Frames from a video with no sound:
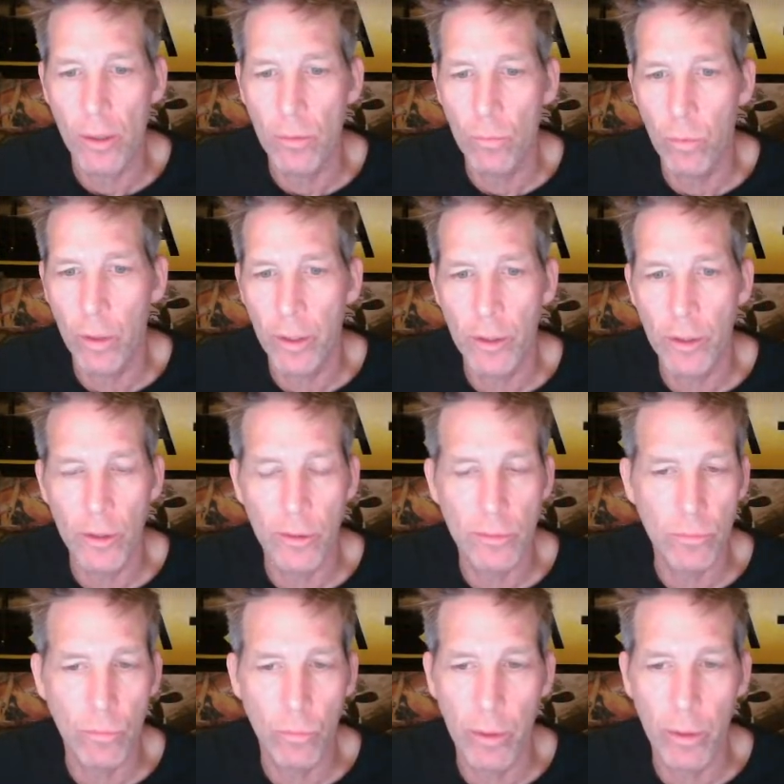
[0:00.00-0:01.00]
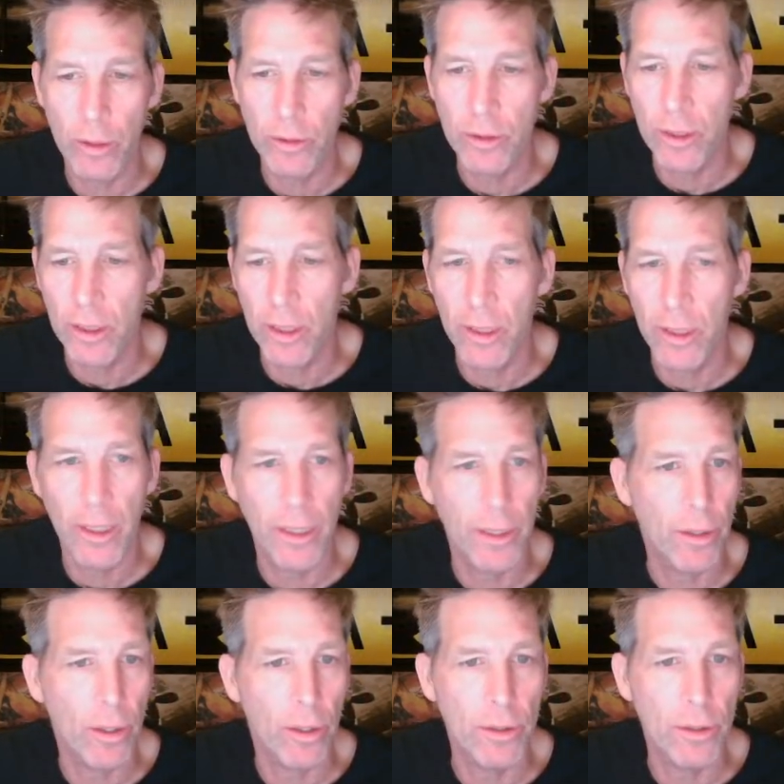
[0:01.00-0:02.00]
Where does it get hit?
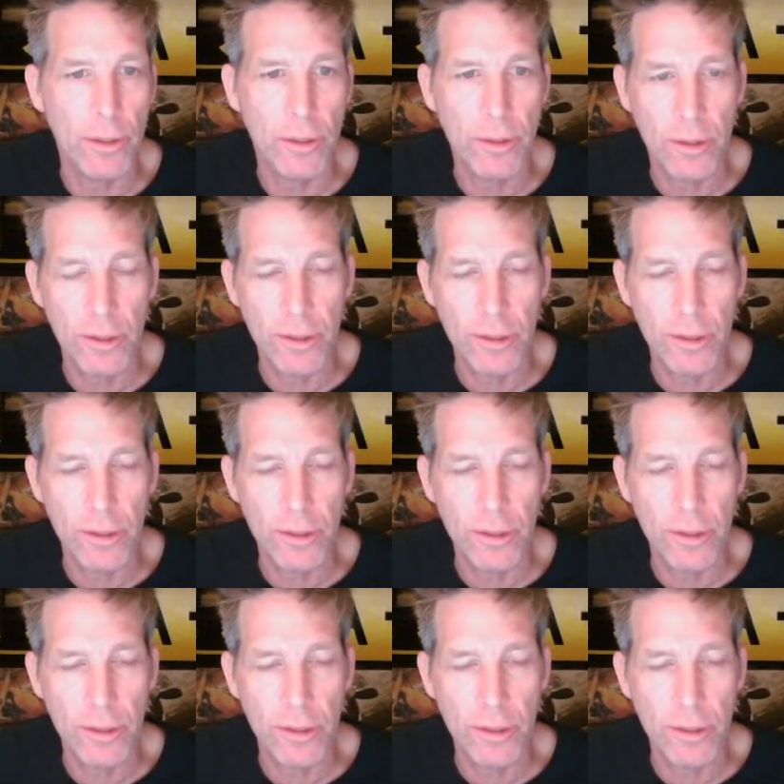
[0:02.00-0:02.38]
All this